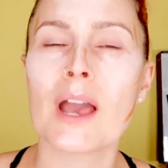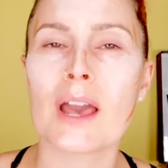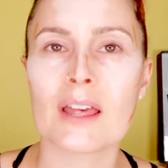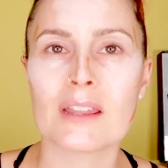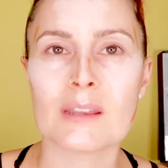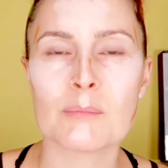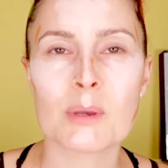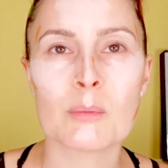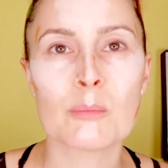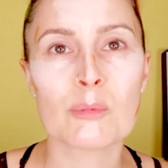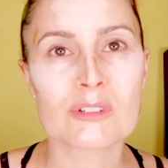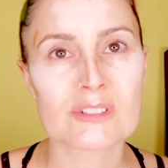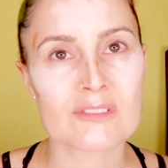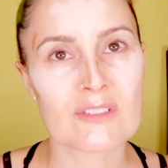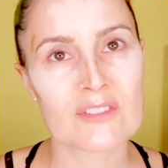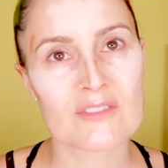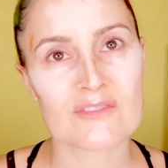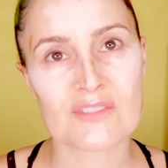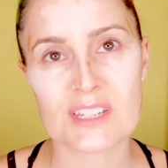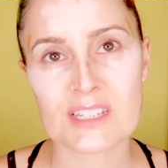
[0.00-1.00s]
and a bit more of
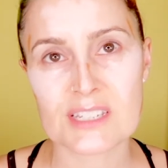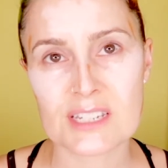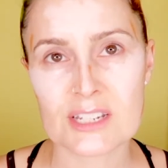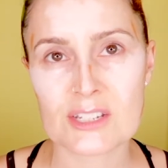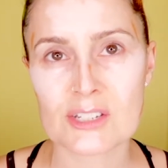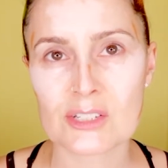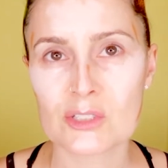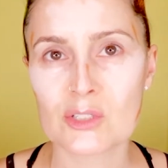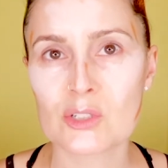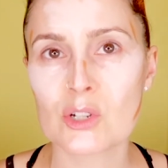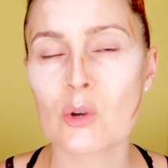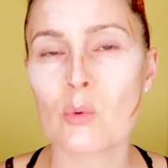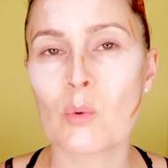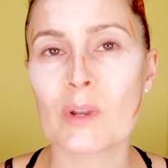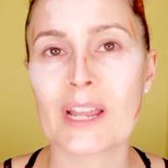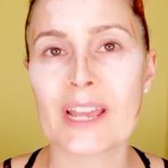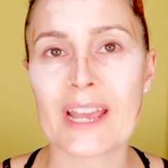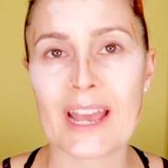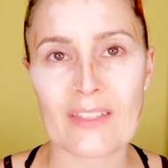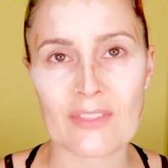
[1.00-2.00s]
a vintage look
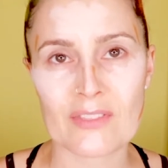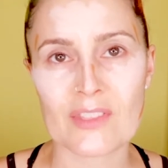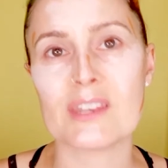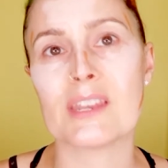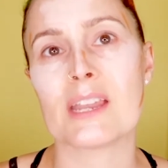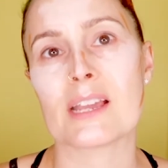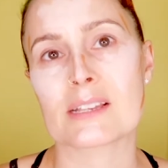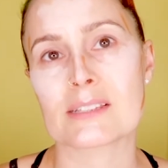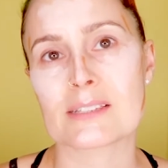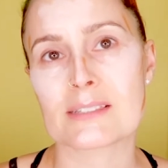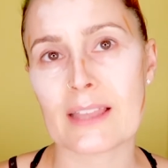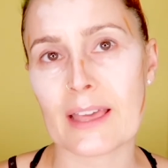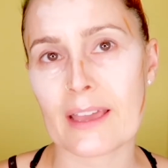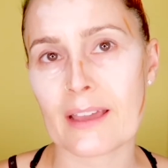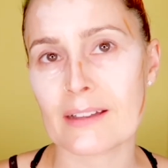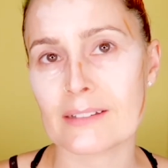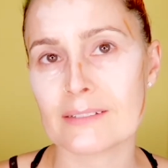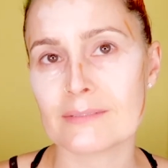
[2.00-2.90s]
when I add the next layer.